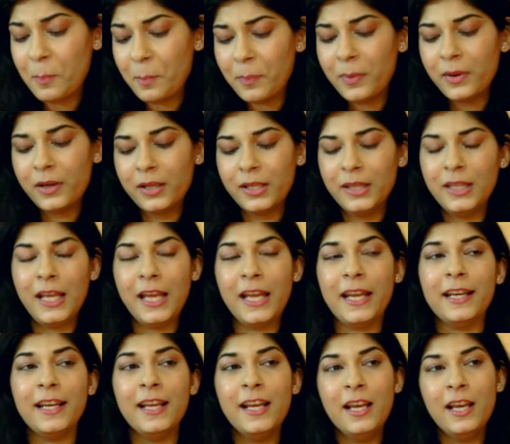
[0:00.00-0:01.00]
but
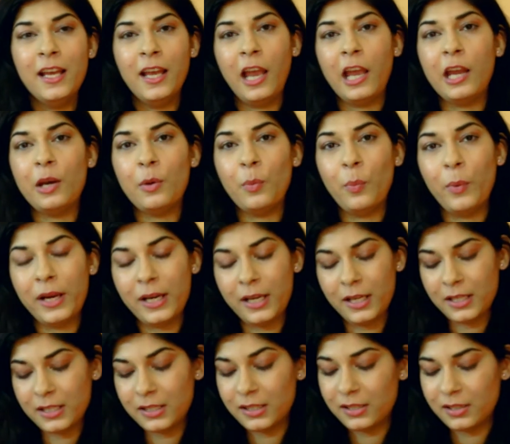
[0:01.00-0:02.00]
then in
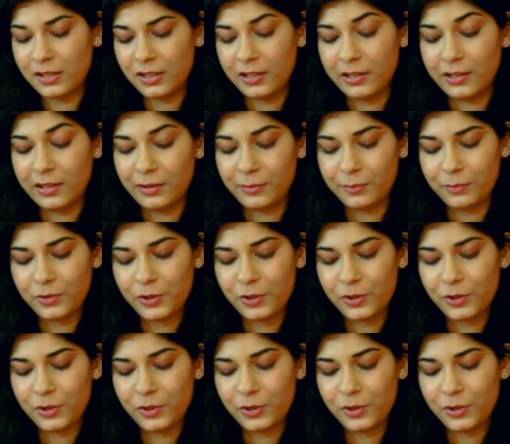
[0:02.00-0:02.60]
weddings um,